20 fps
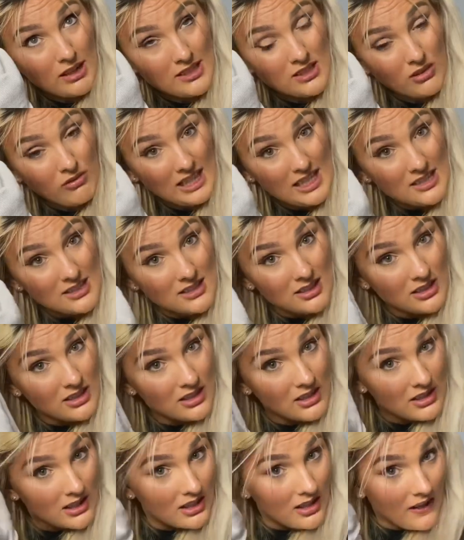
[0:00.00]
just because it's a
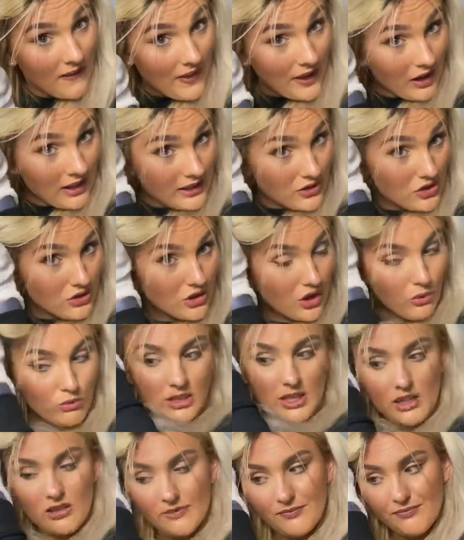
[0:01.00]
lot more flattering.
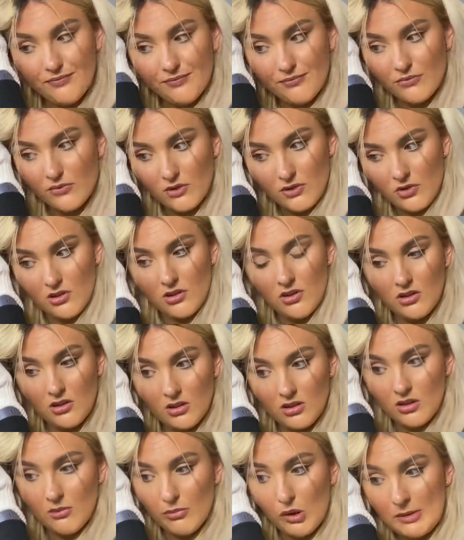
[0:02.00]
And then you want to hold
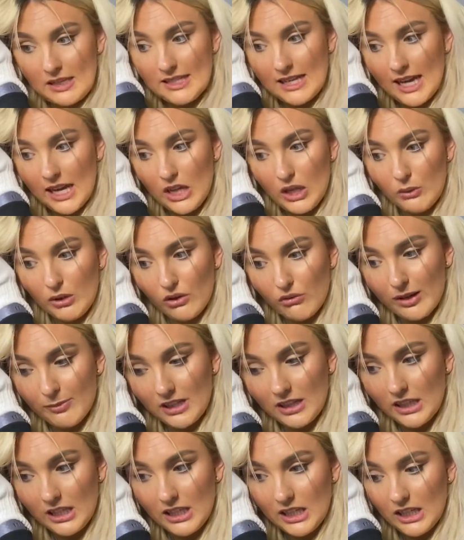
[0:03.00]
the curl in
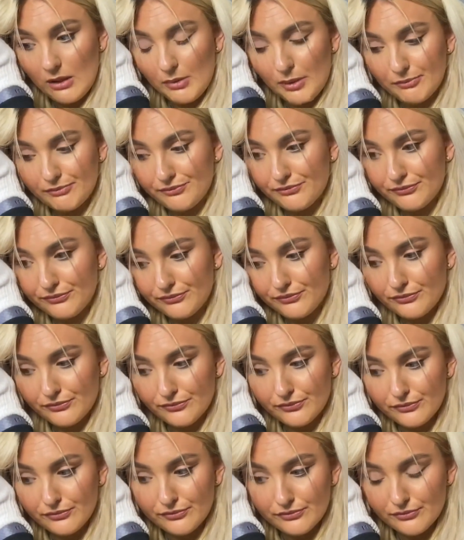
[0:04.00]
place just so it
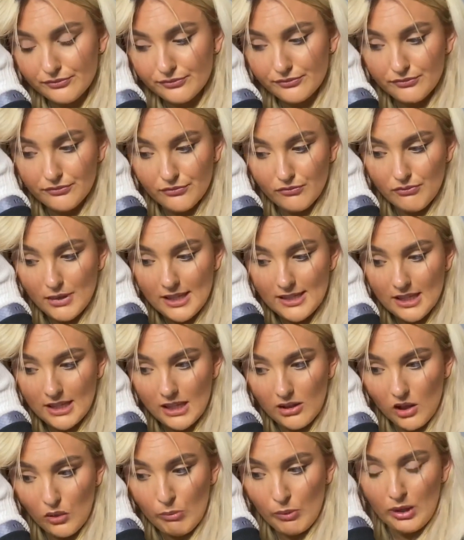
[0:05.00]
can cool down.
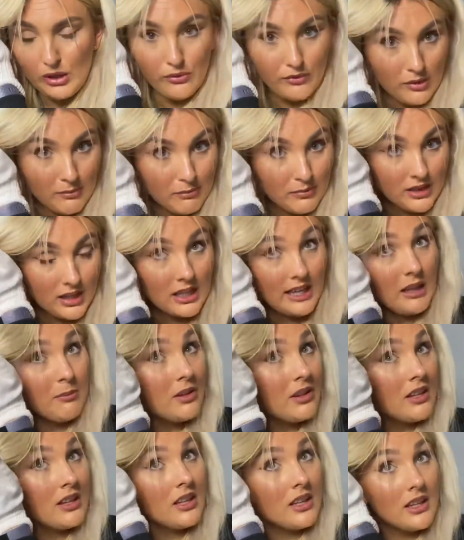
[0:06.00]
And then
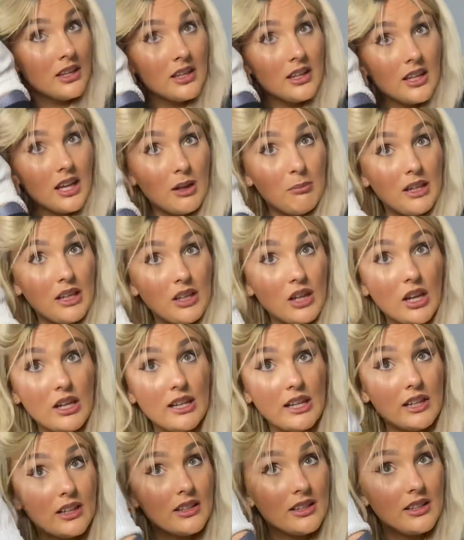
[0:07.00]
basically you want to grab
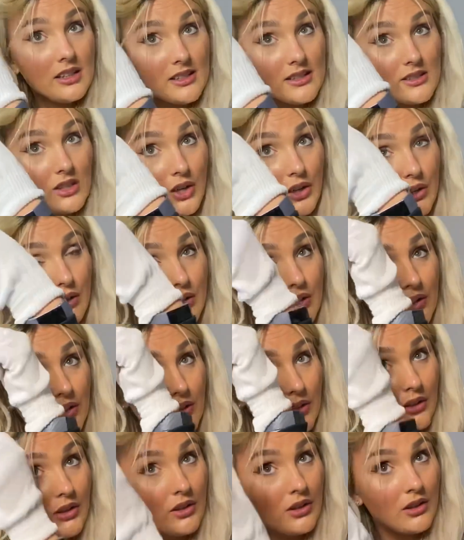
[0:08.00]
your pin curl
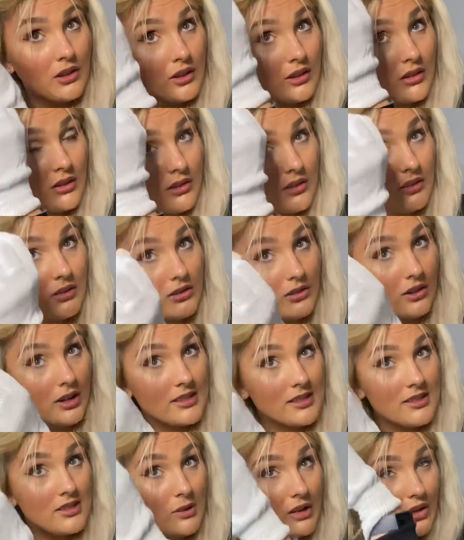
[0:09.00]
clip or
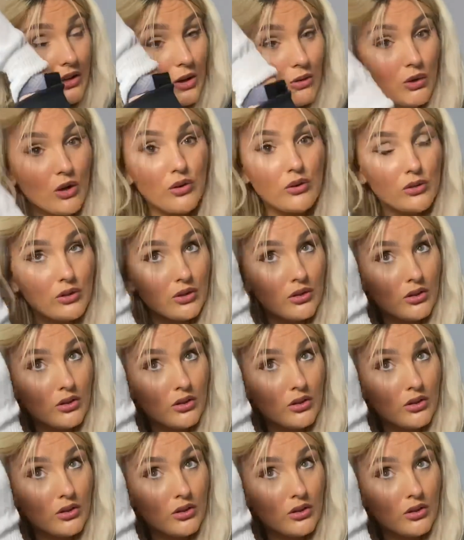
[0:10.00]
sectioning clip, and